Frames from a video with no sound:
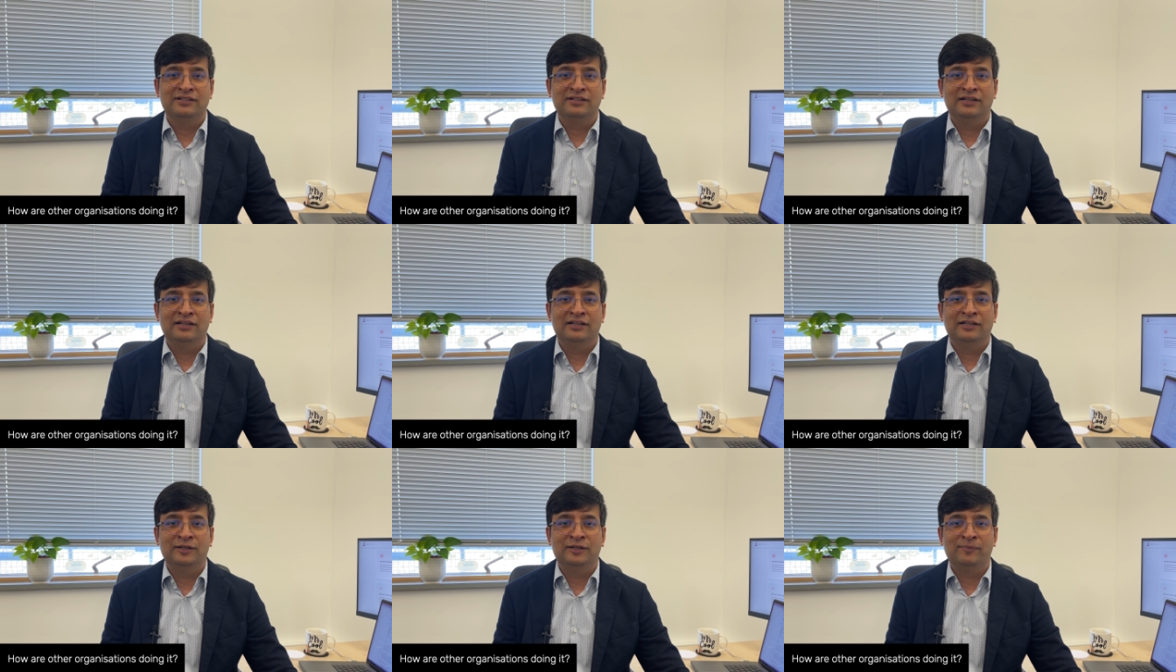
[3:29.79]

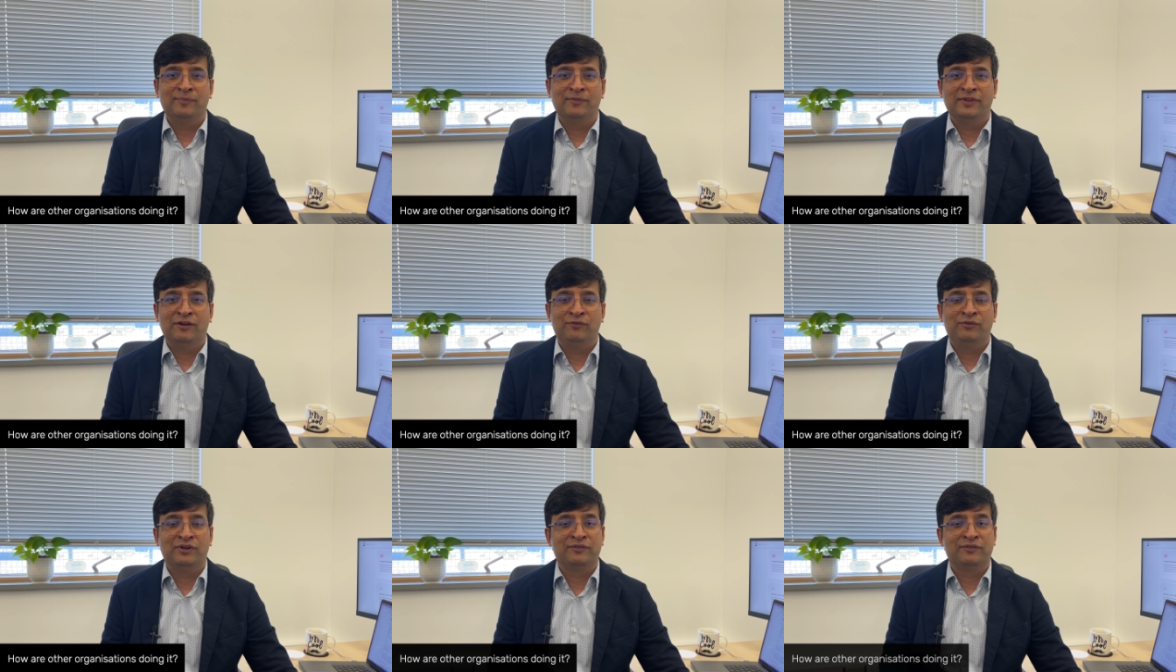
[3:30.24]
I
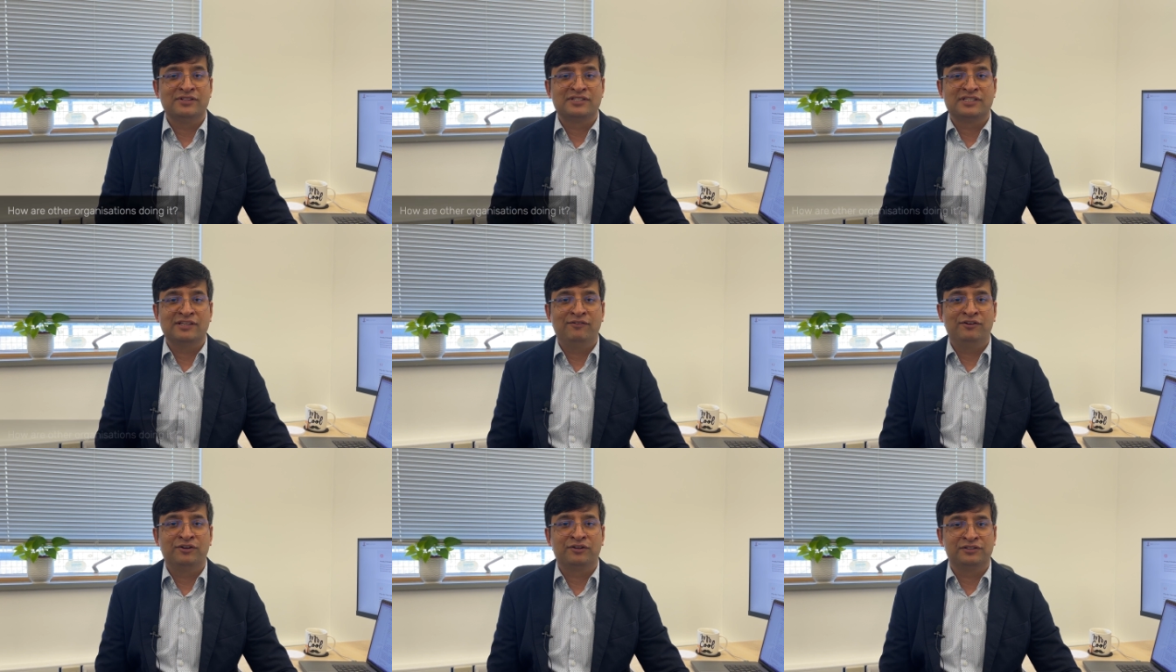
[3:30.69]
worked with
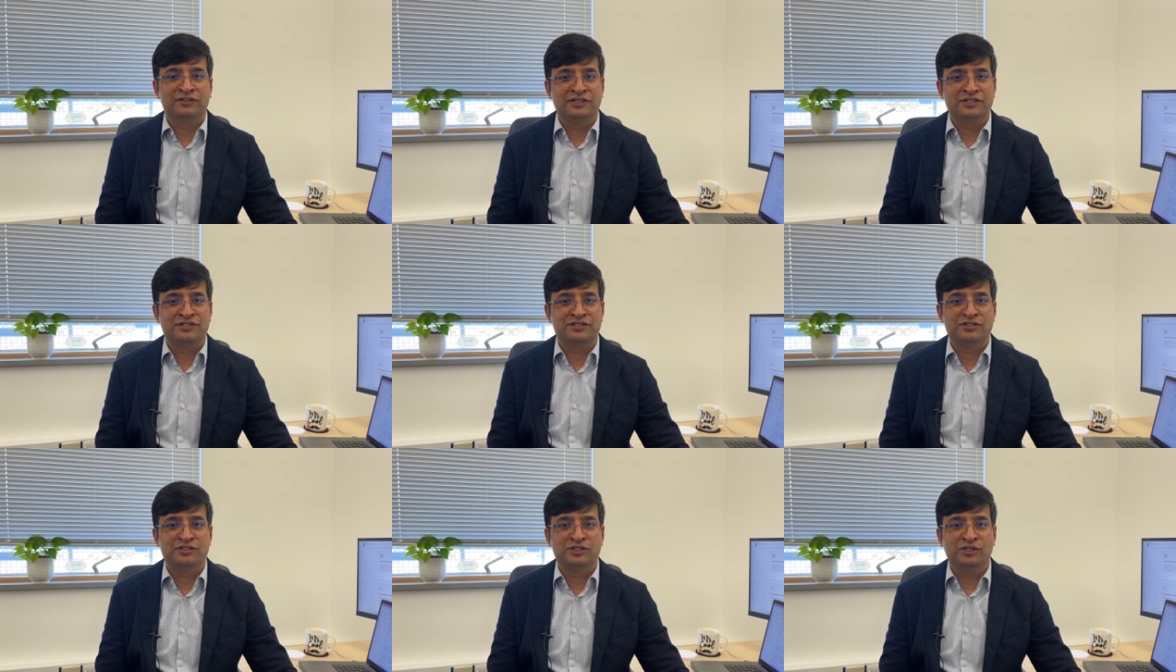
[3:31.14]
several
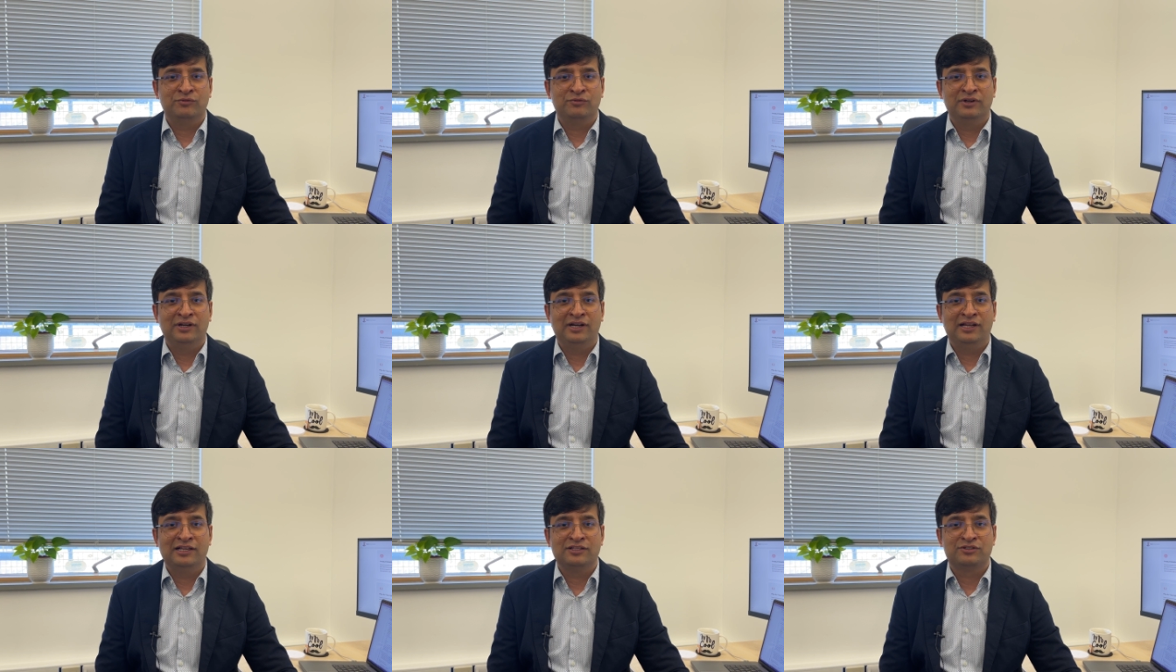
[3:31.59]
organizations over the
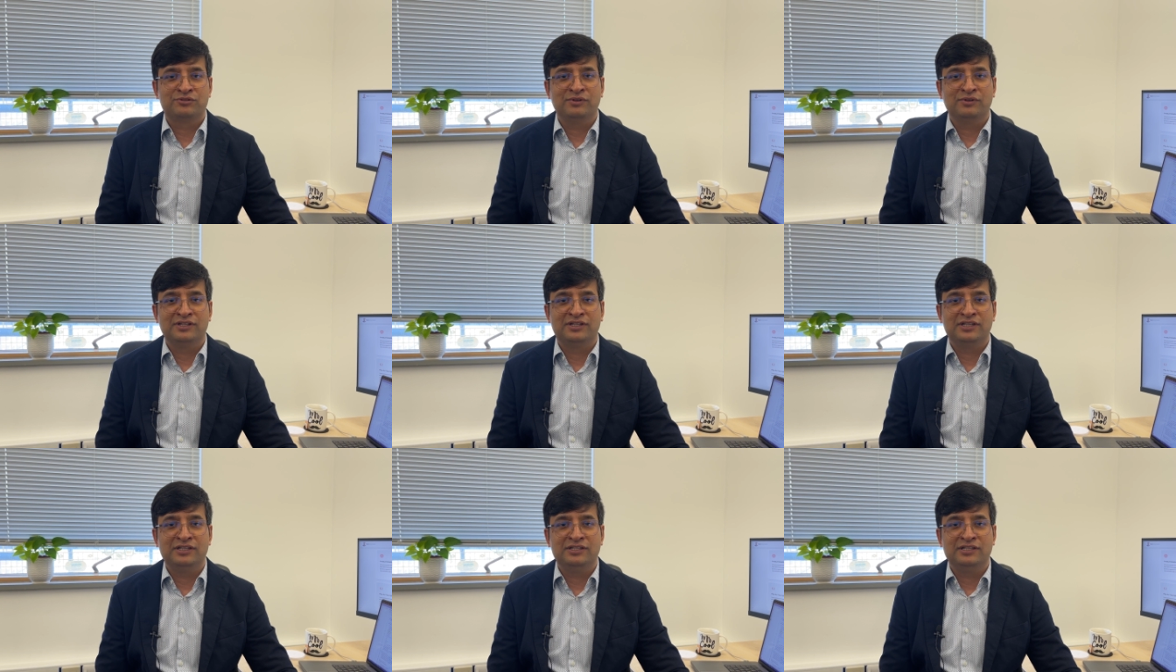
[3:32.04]
last
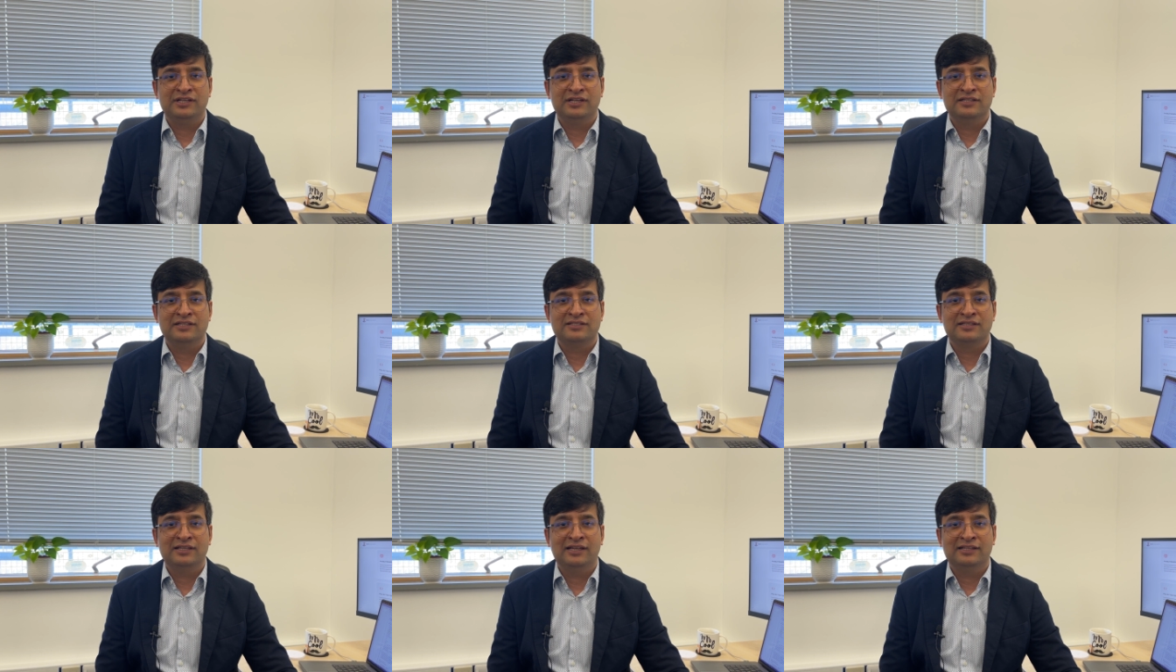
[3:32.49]
20
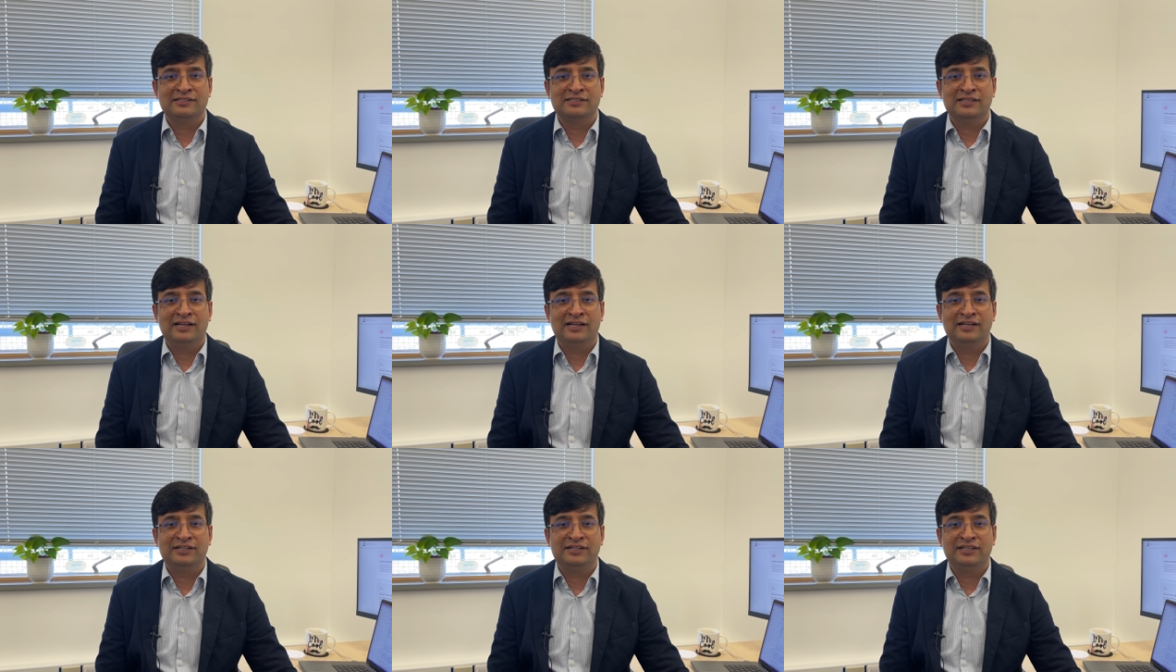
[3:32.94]
years as an
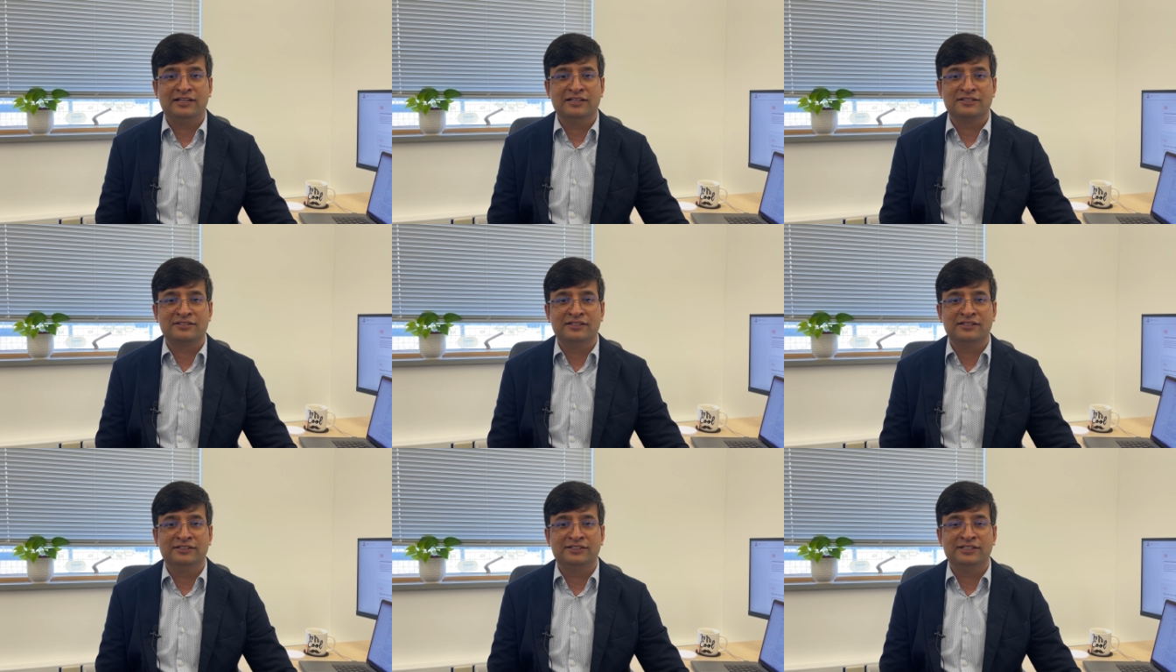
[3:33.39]
IT
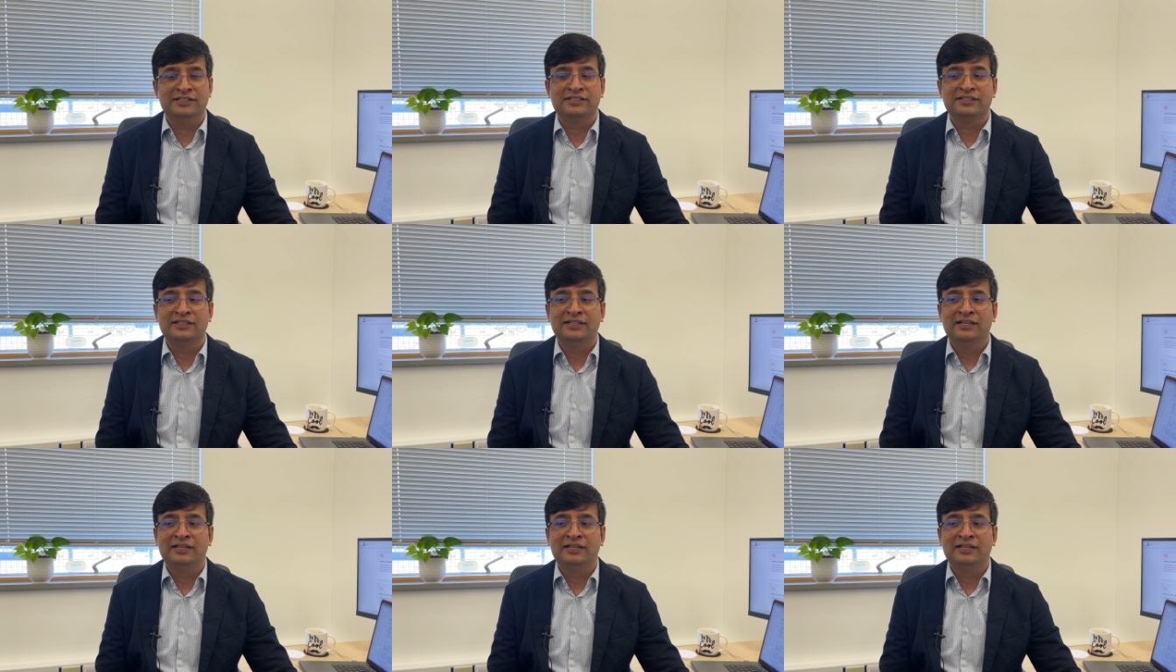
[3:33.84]
consultant.